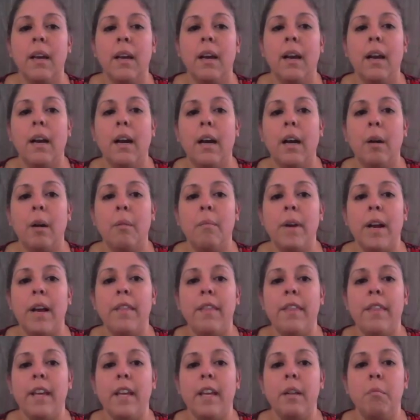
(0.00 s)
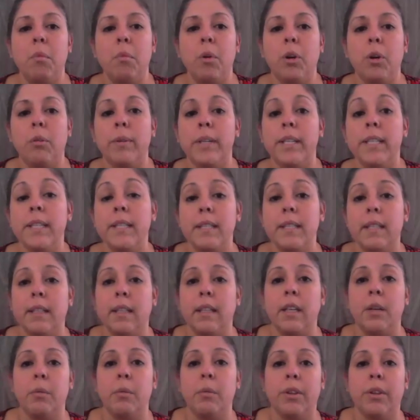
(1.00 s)
and then more
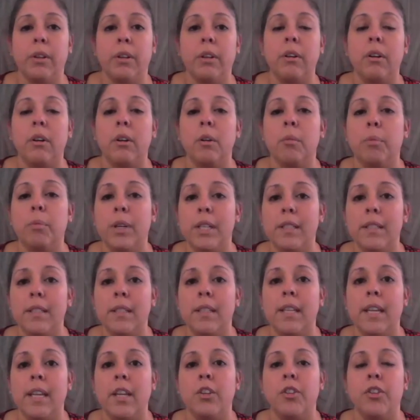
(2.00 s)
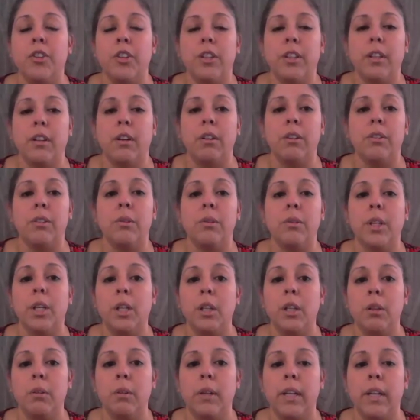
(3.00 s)
recently with her current presentation that also
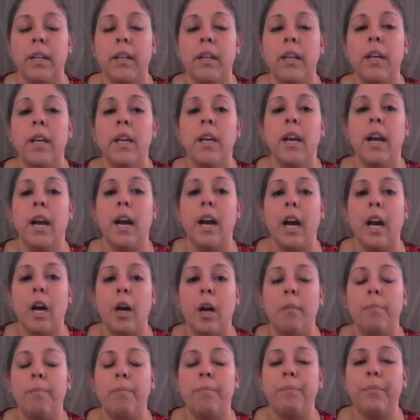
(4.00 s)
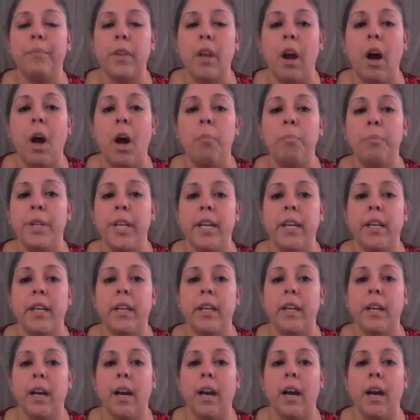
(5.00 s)
included optic
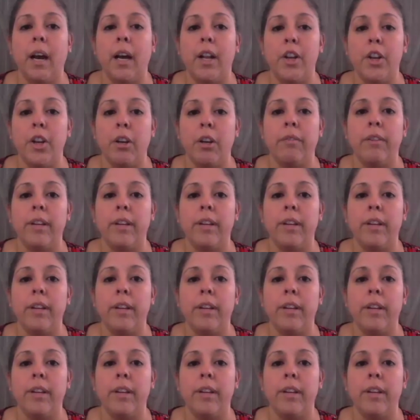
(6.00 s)
nerve